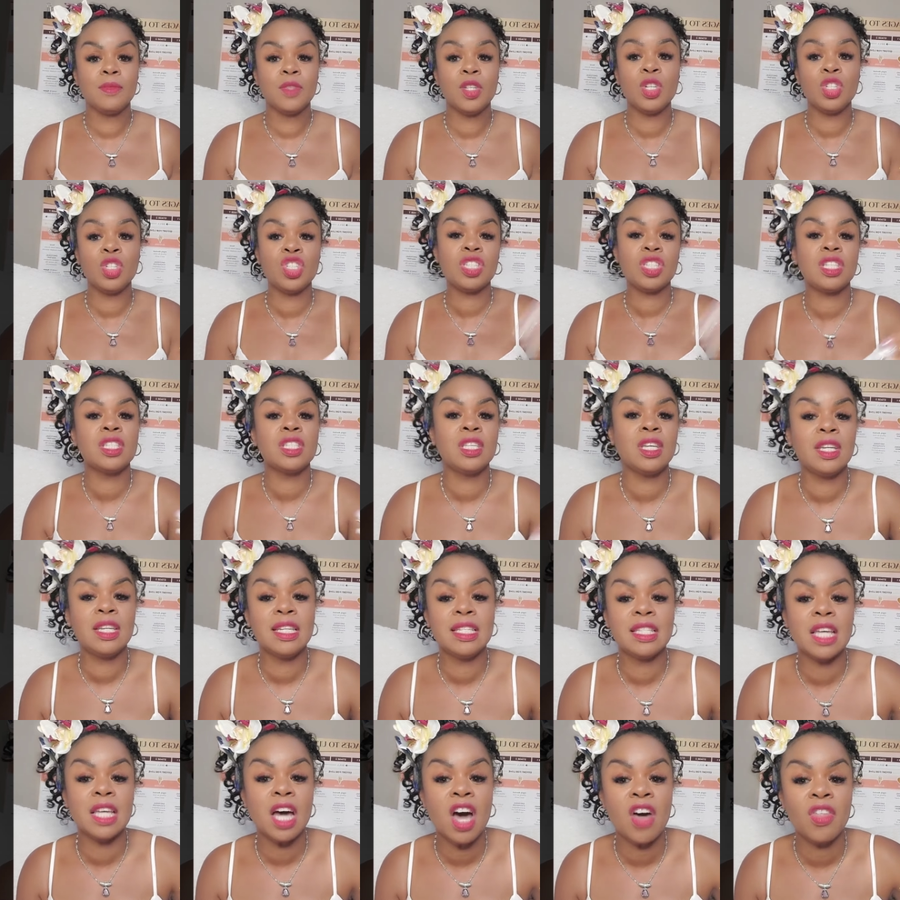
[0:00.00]
You're just as good as
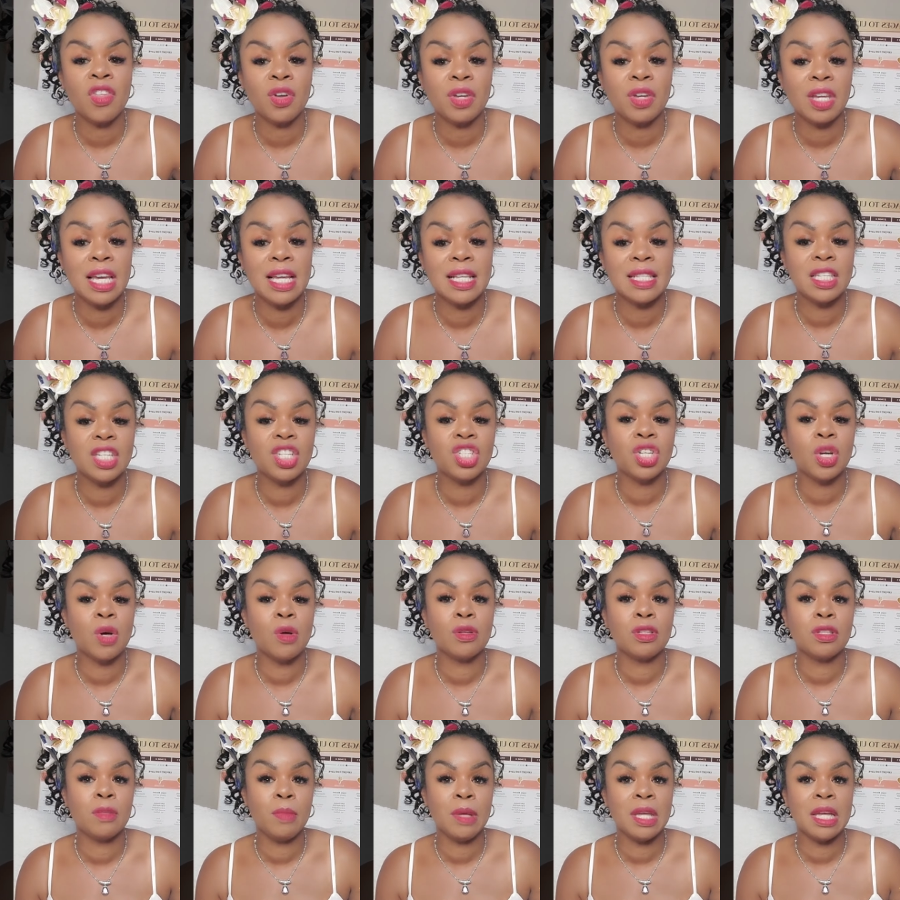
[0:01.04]
the other kids he
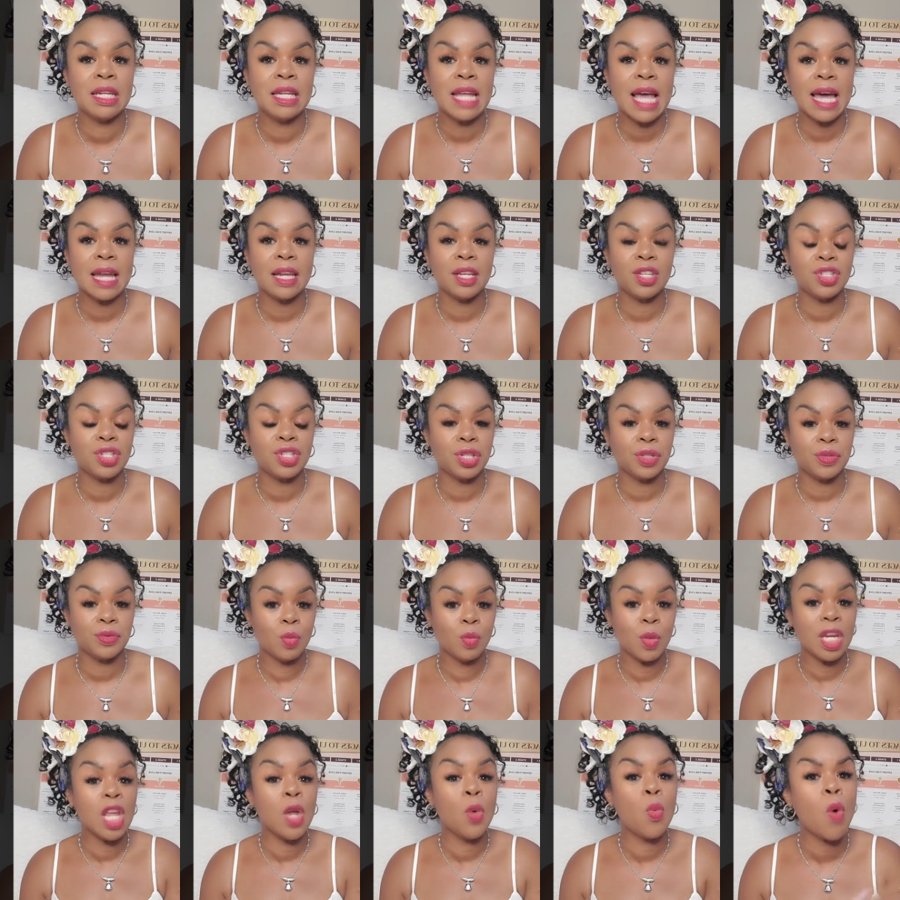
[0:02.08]
chose to be a daddy to
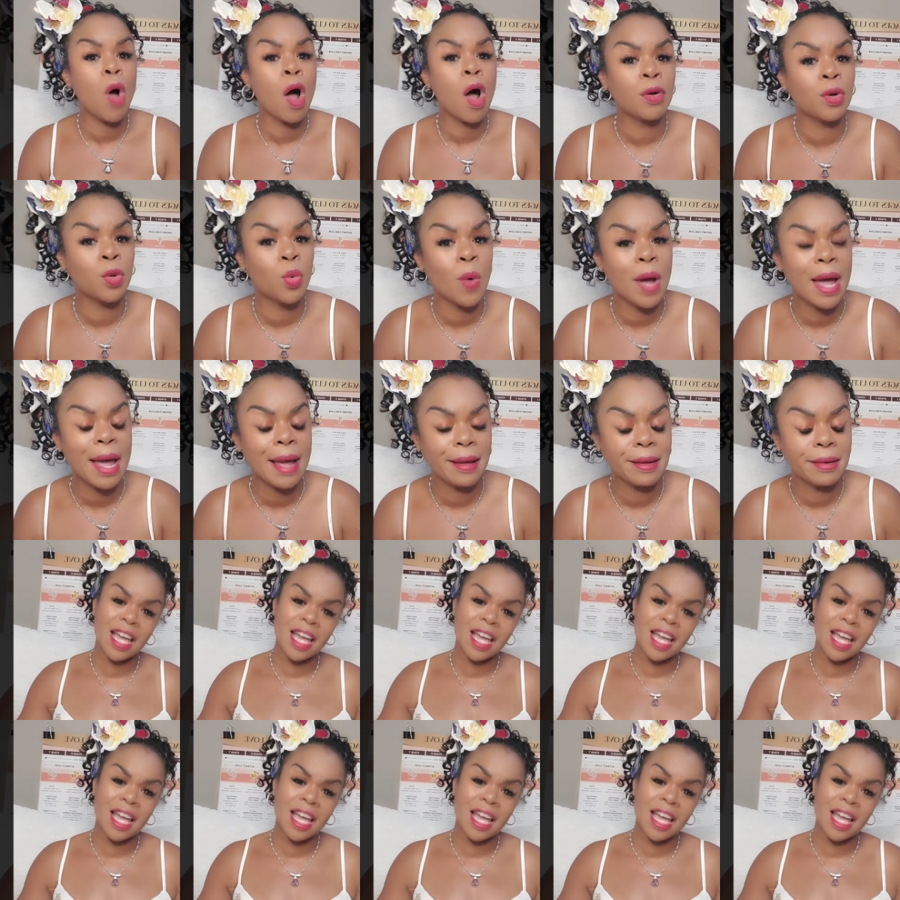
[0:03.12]
when he walked away.